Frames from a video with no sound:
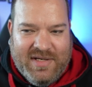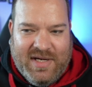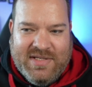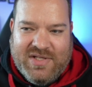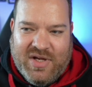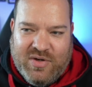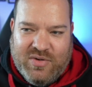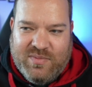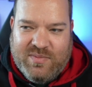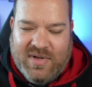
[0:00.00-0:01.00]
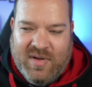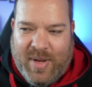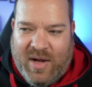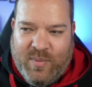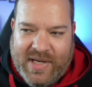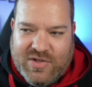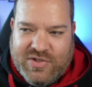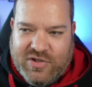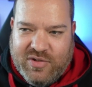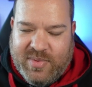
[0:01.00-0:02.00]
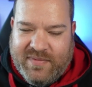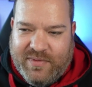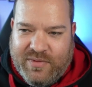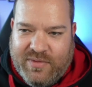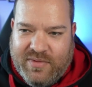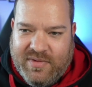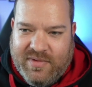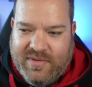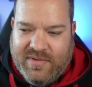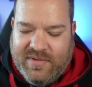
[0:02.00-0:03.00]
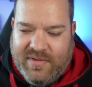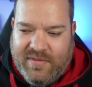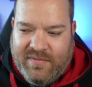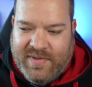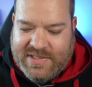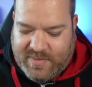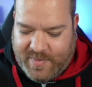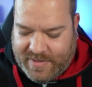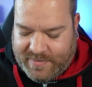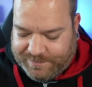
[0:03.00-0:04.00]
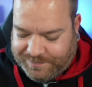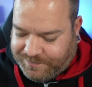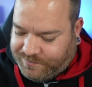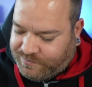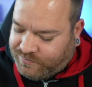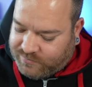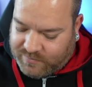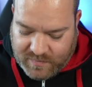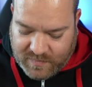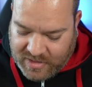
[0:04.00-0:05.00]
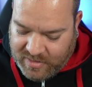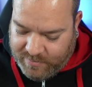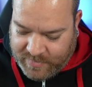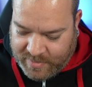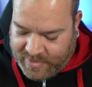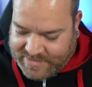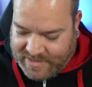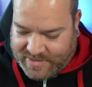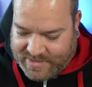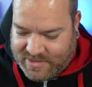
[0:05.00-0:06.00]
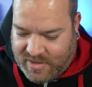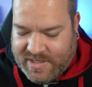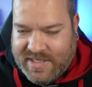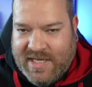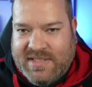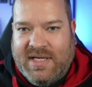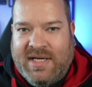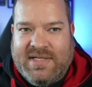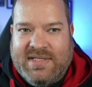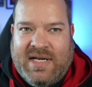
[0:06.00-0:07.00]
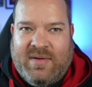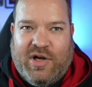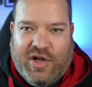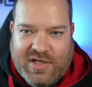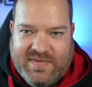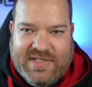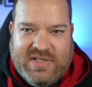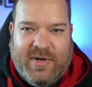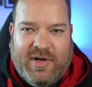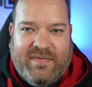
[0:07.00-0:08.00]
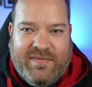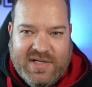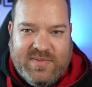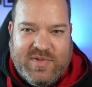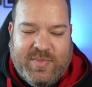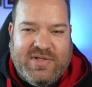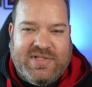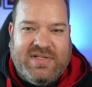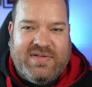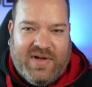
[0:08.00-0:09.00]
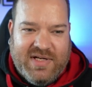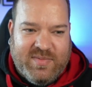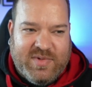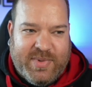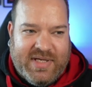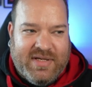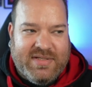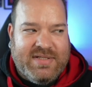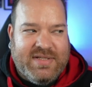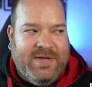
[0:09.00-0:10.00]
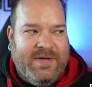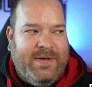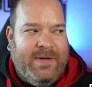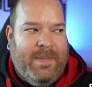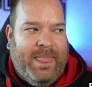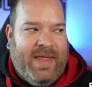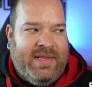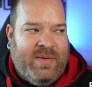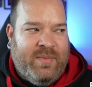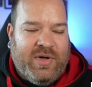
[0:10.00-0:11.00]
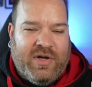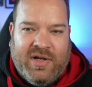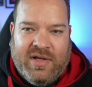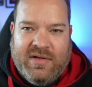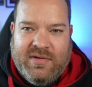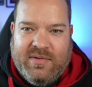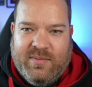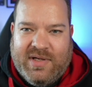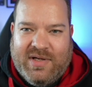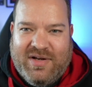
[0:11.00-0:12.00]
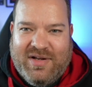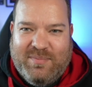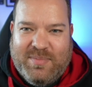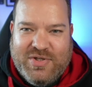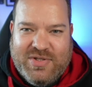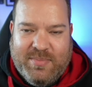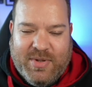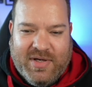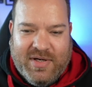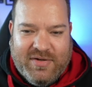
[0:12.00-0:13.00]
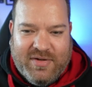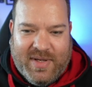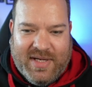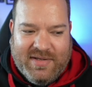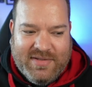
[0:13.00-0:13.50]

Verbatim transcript: And so about a week or two before VidSummit, me and my team decided, and I said, I'm going to go to VidSummit, I'm going to find some sponsors, find some speakers, and then we're going to push the button and do it.